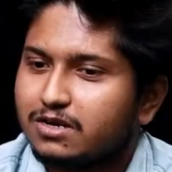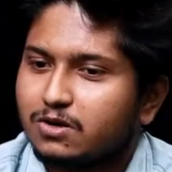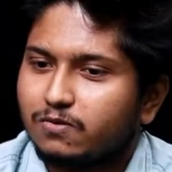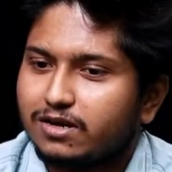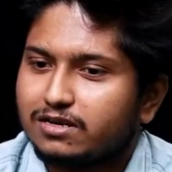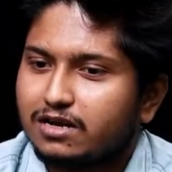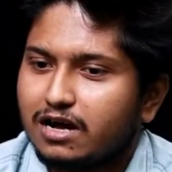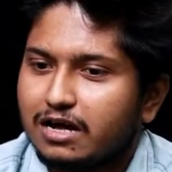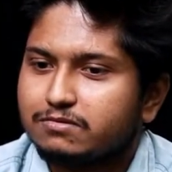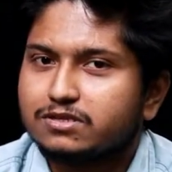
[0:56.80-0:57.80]
Well,
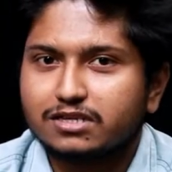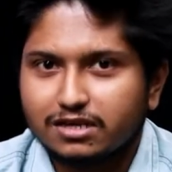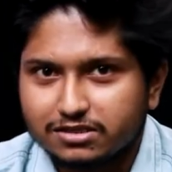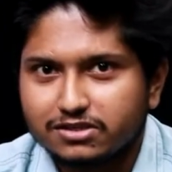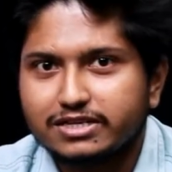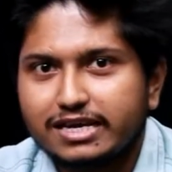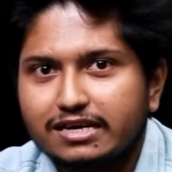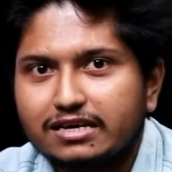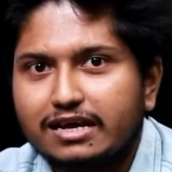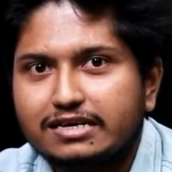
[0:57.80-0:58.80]
I'm Tathagata
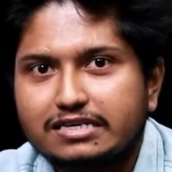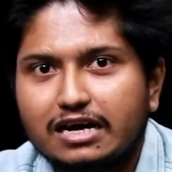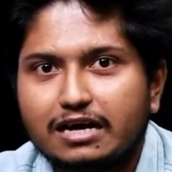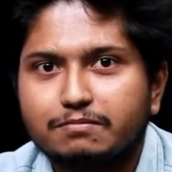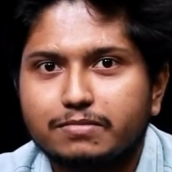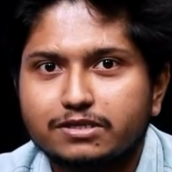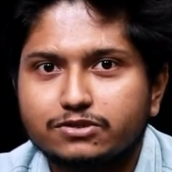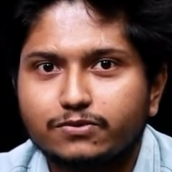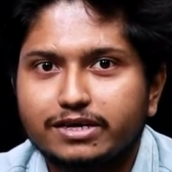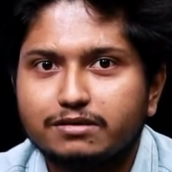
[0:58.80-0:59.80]
Dey and I'm
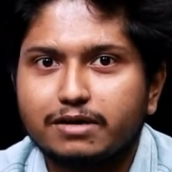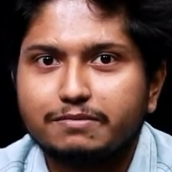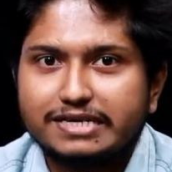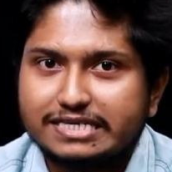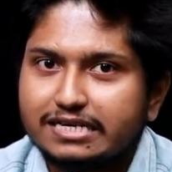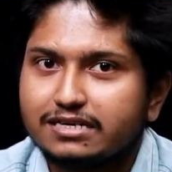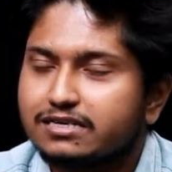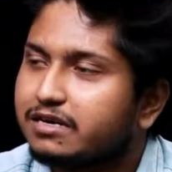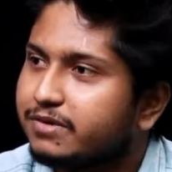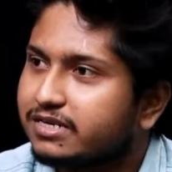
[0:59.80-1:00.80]
pursuing my BTech in
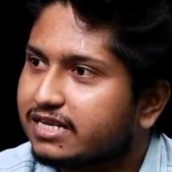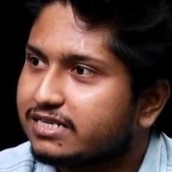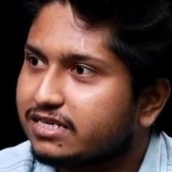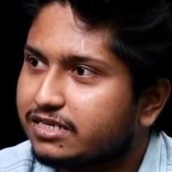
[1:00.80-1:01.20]
Computer Science and